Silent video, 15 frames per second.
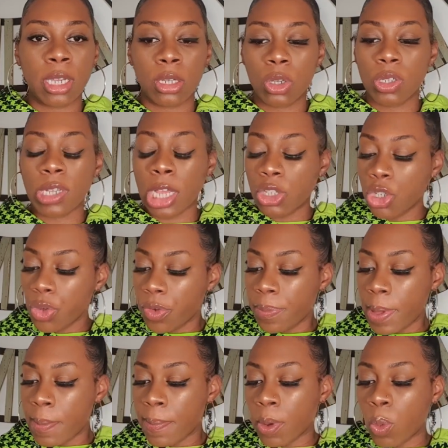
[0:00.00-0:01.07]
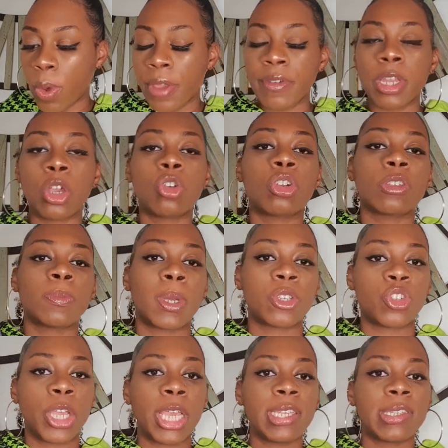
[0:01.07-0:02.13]
because I do remember wearing it across my
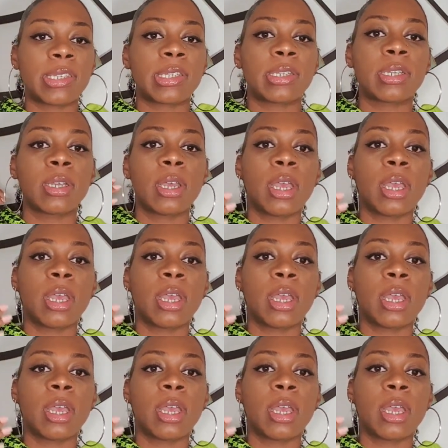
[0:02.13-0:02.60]
chest,